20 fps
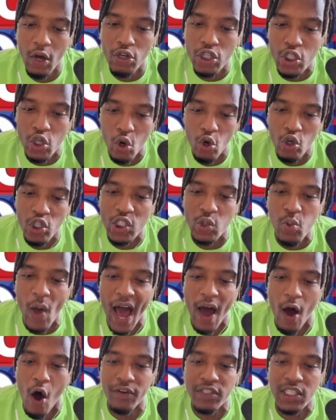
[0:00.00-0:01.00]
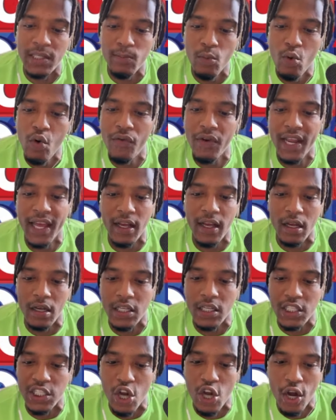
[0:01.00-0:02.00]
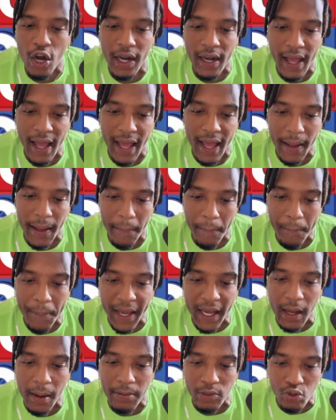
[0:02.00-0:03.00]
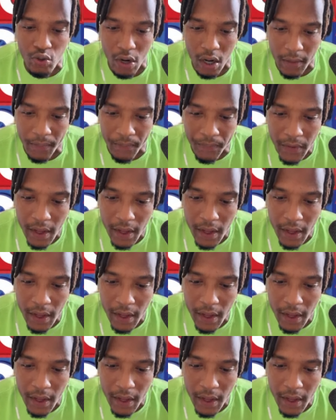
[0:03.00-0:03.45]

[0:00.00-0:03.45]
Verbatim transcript: shows SWAT officers moving in concerning a pickup truck.